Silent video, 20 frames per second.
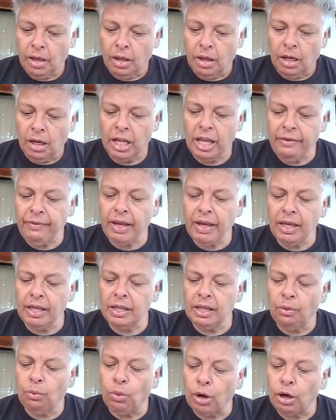Living in
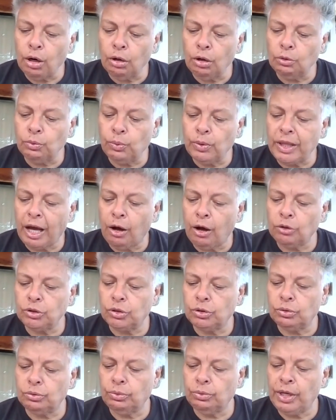a world without
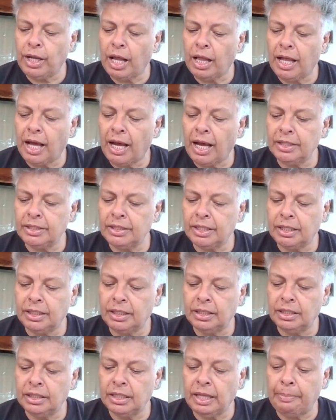
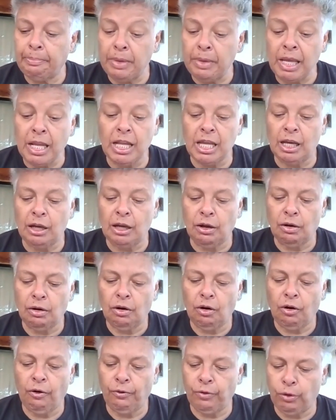realizing the meaning
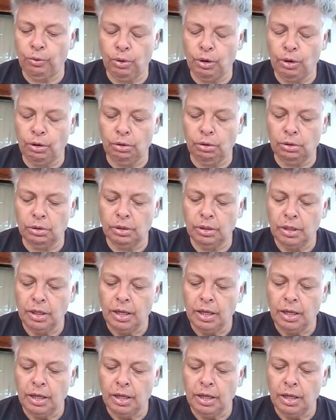of the world